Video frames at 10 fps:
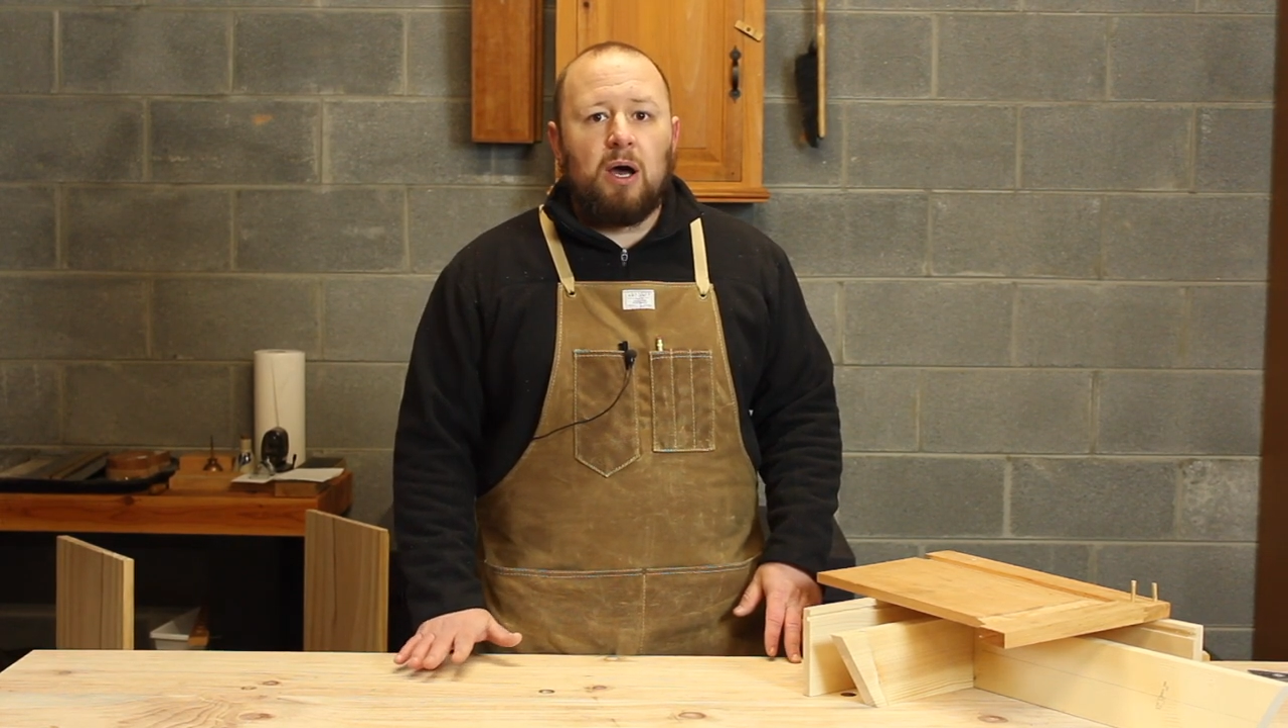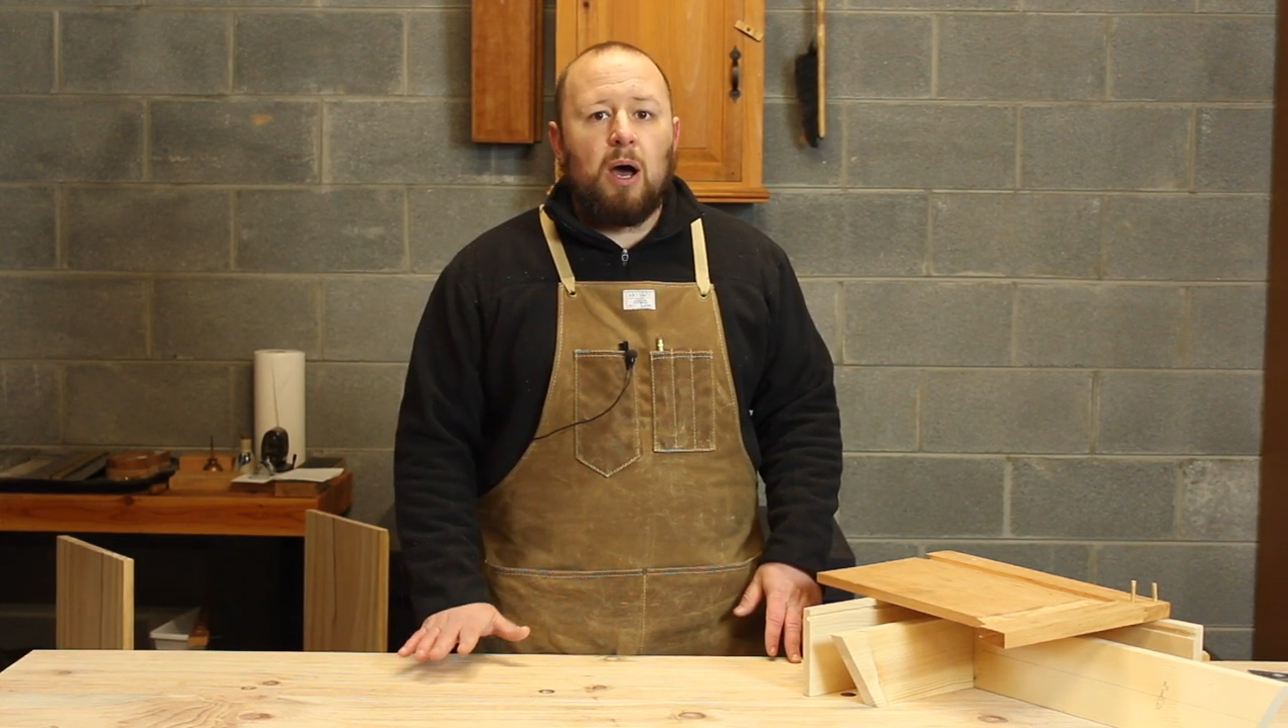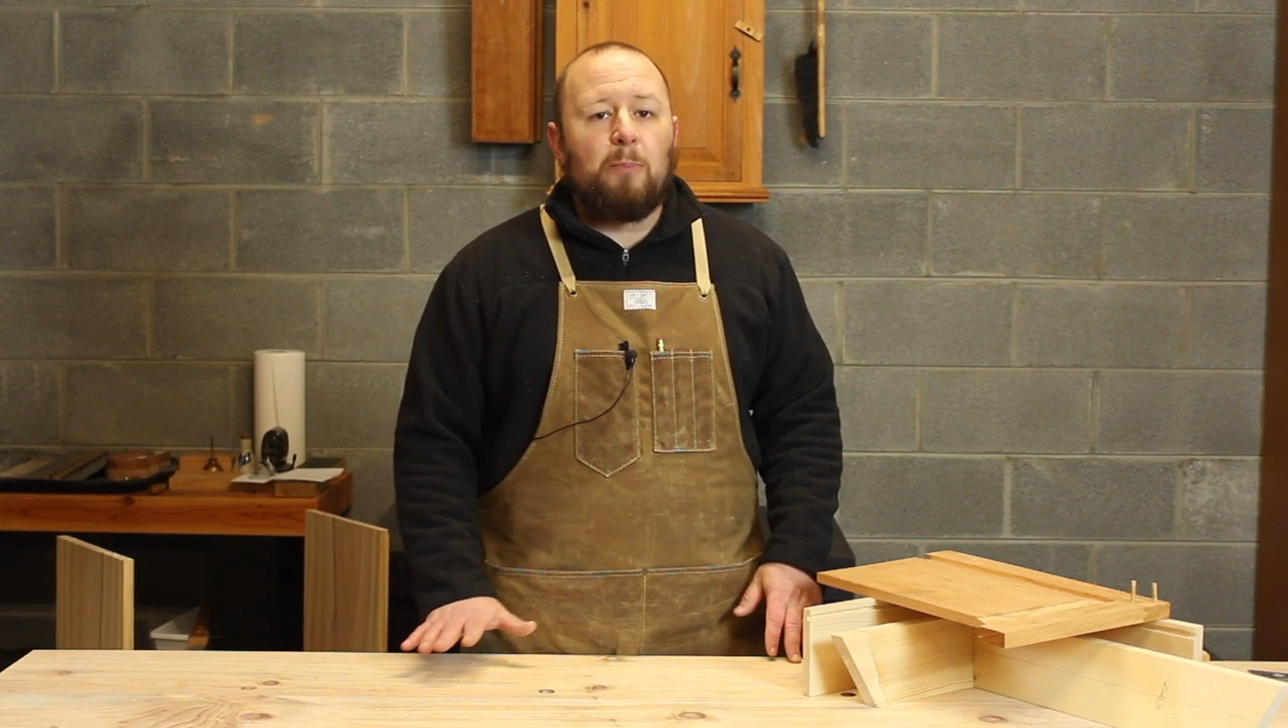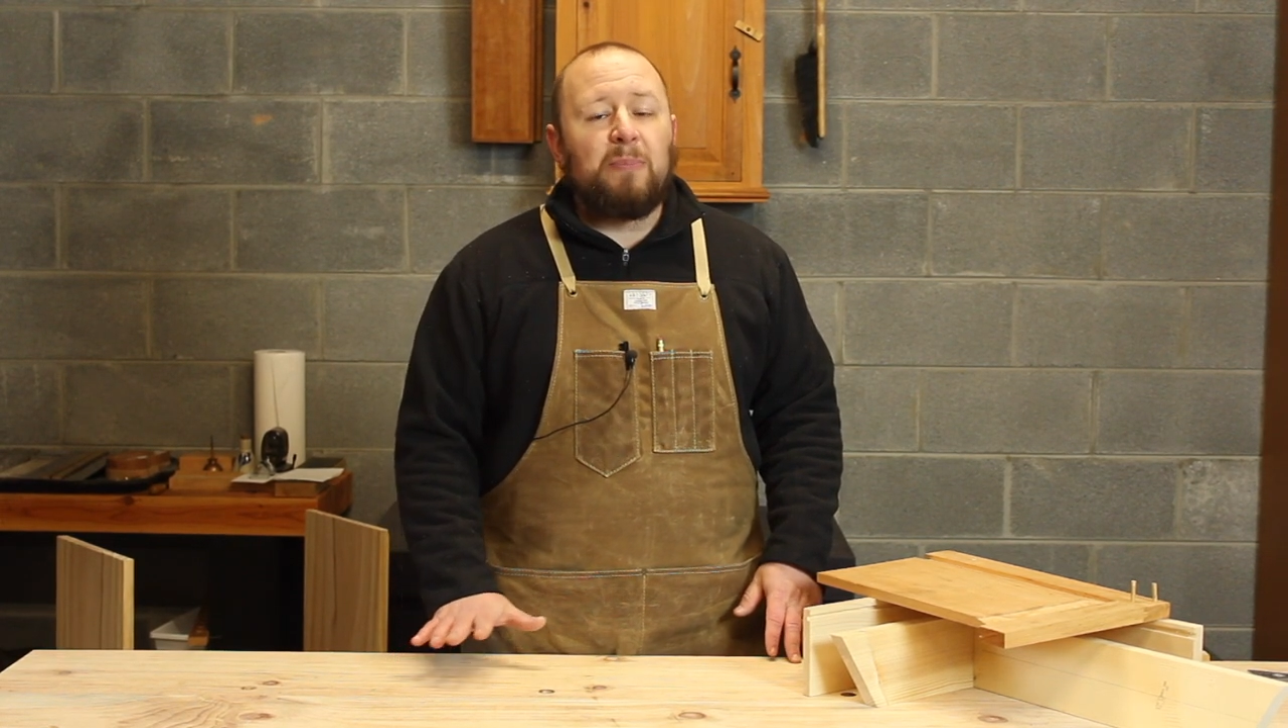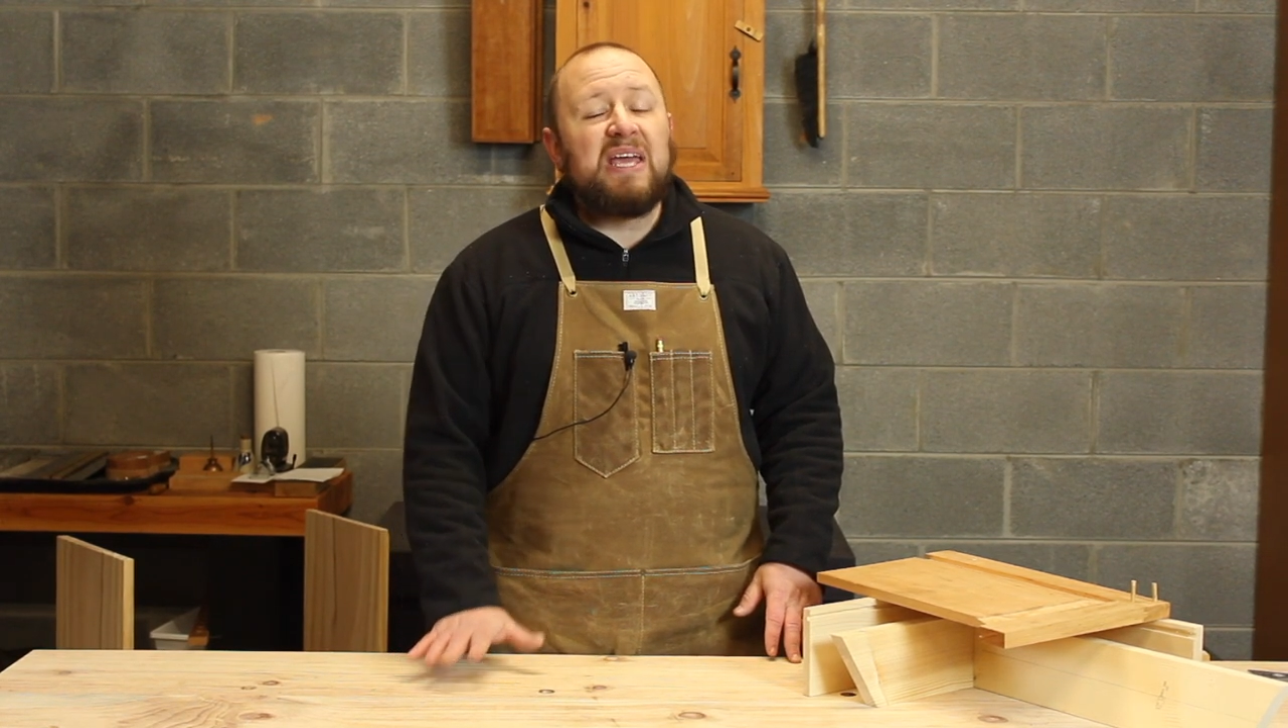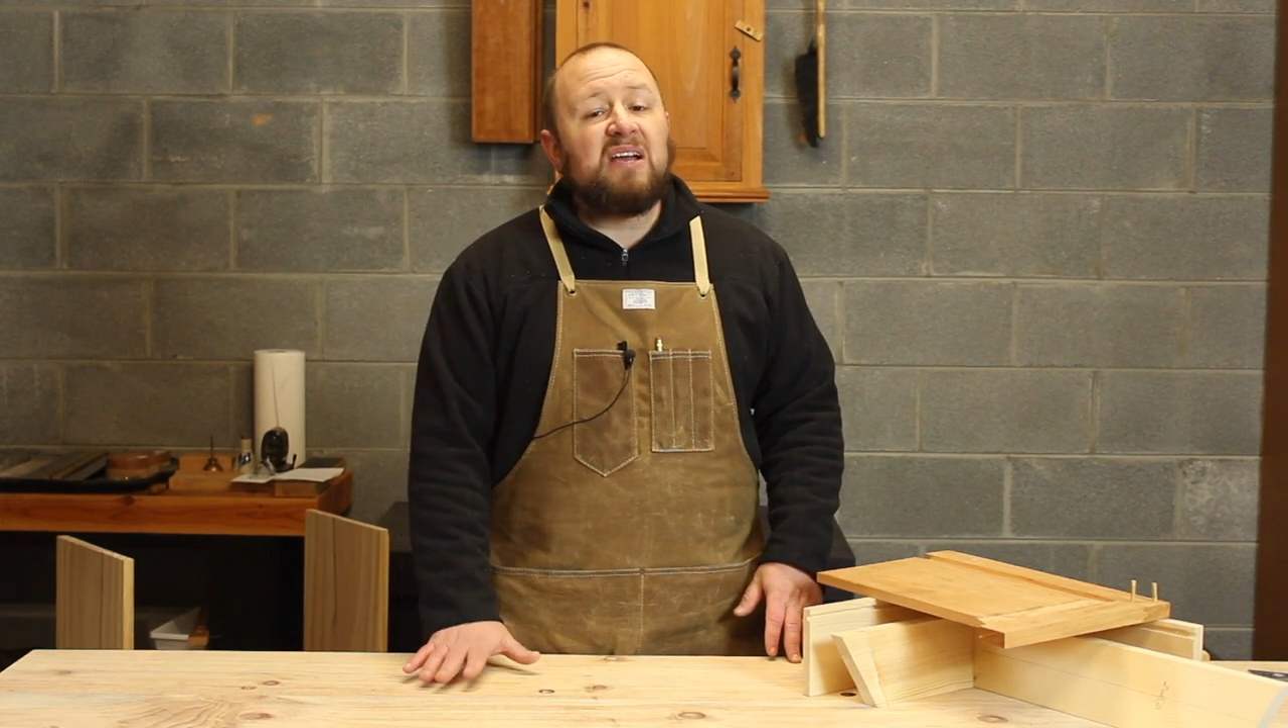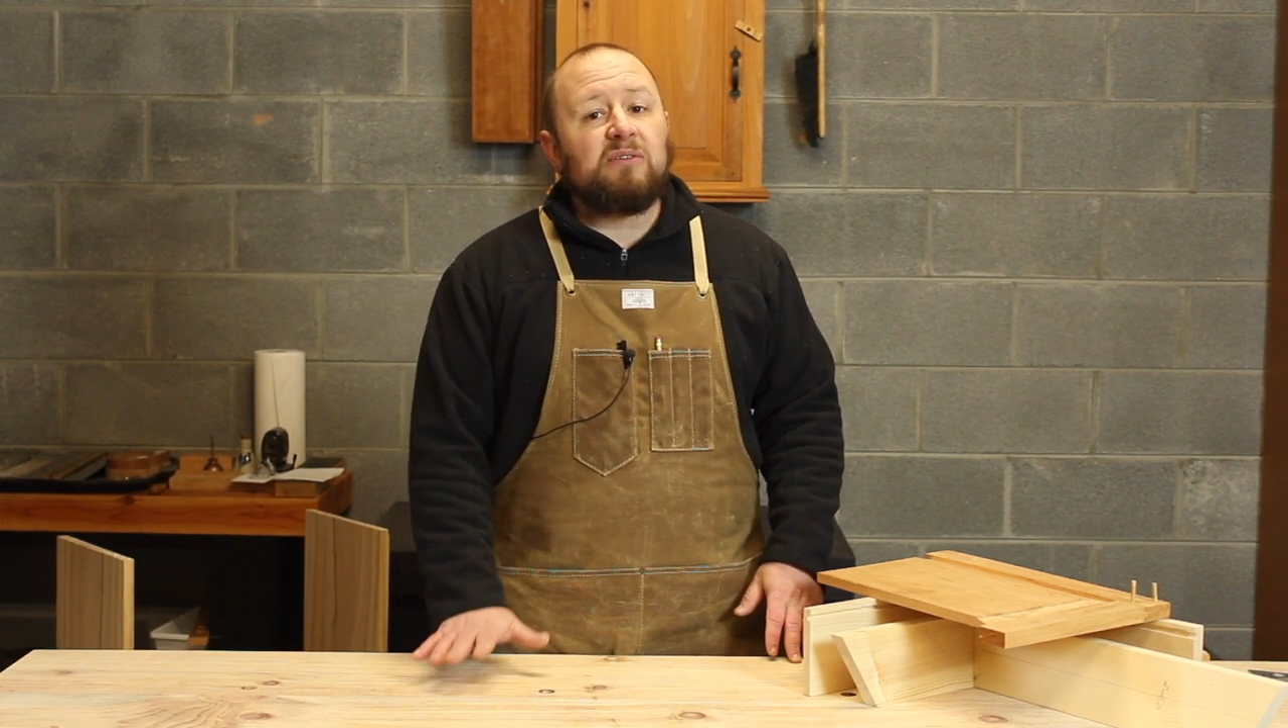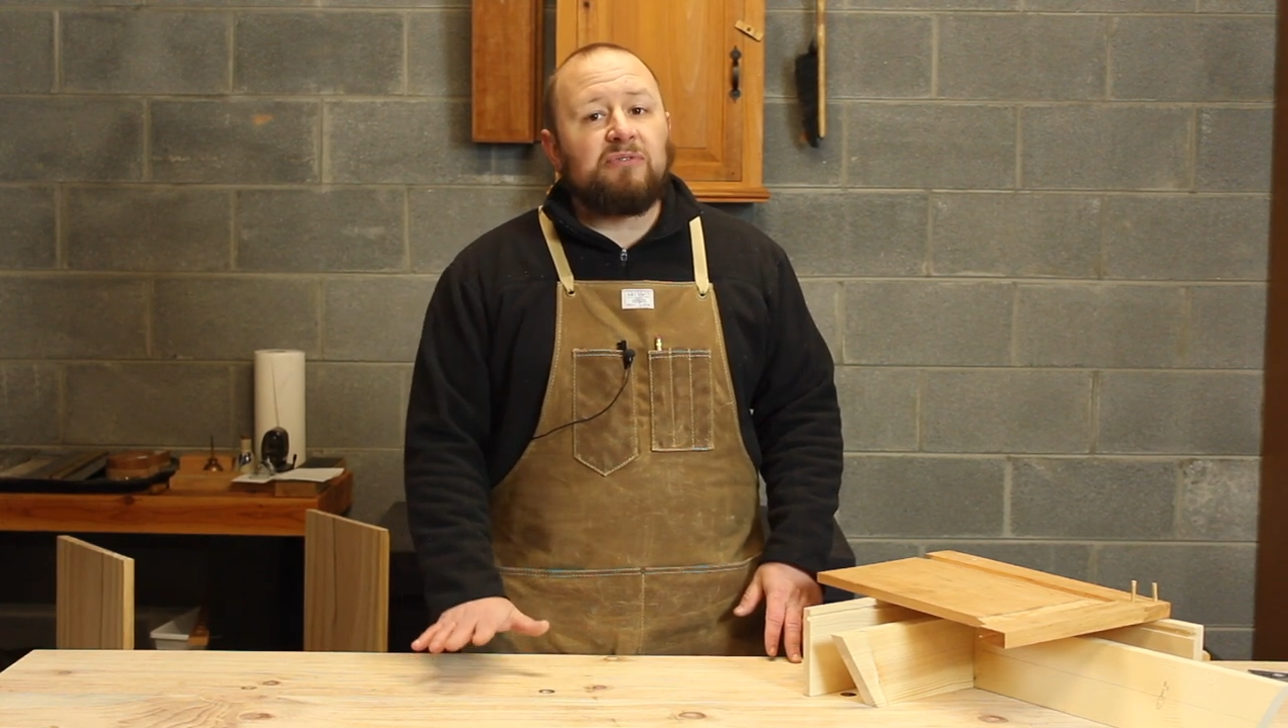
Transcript: appear